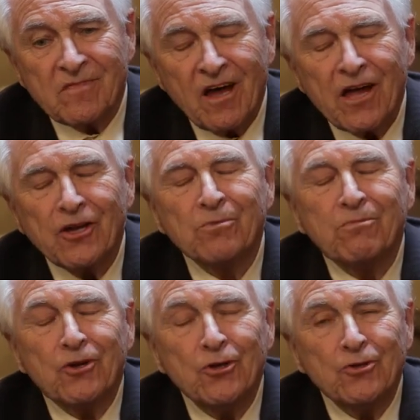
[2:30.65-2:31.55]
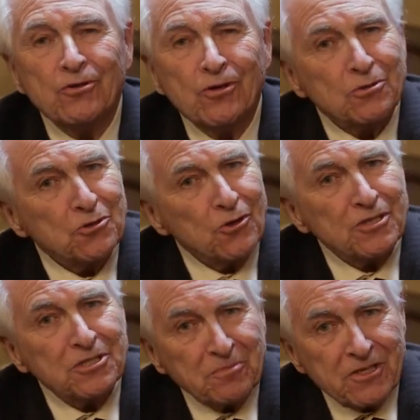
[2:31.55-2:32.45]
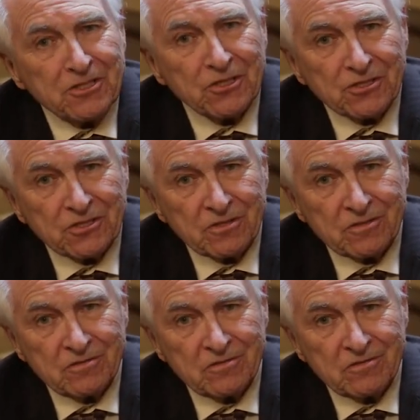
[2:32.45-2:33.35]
I concluded those early speeches